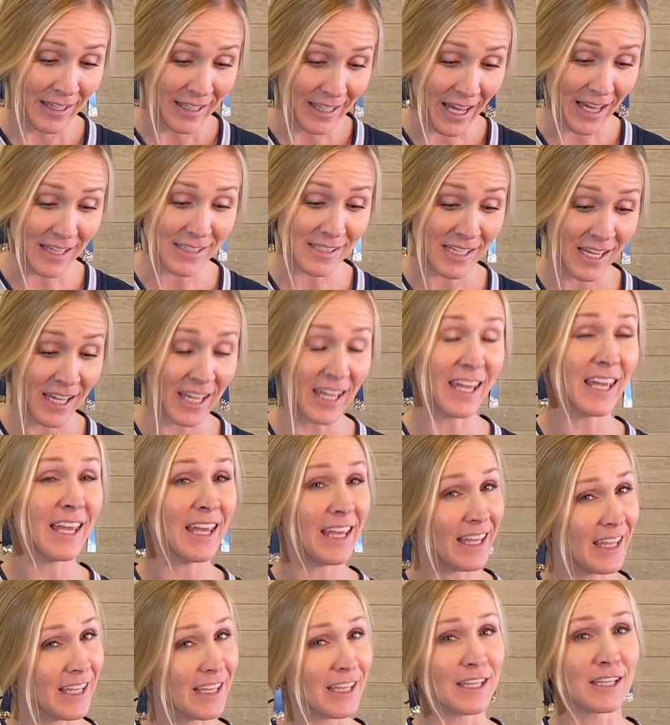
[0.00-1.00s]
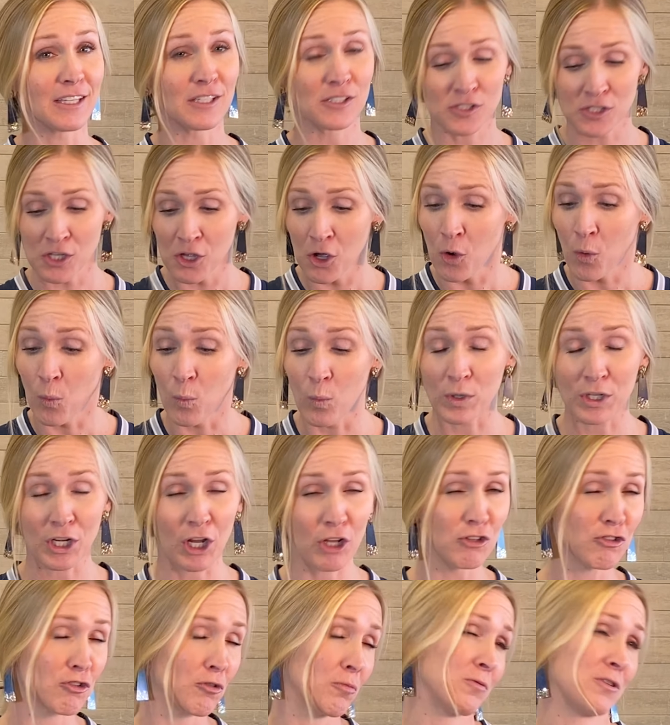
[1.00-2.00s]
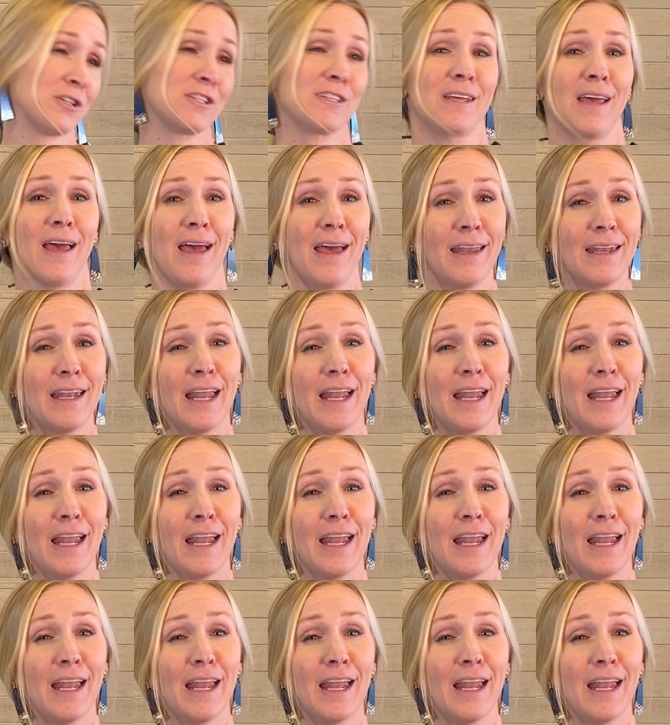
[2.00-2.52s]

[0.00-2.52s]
Yes, he is 100%